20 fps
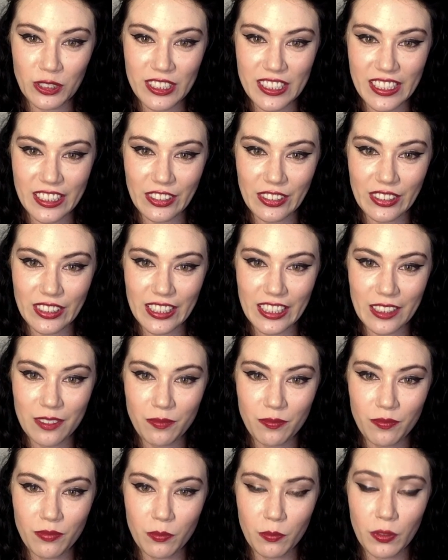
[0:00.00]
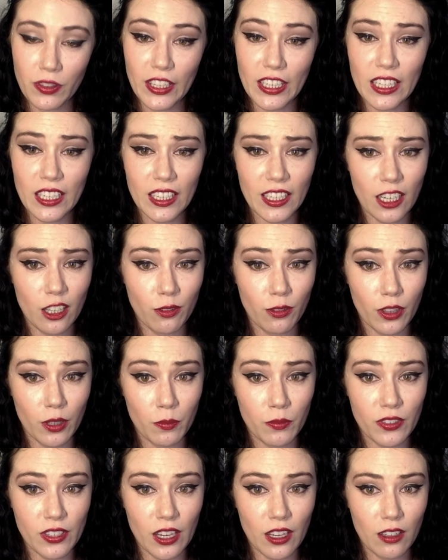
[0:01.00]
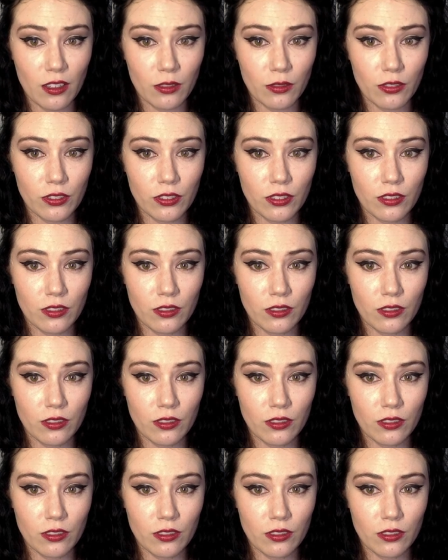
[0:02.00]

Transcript: dearly, but they can care for themselves.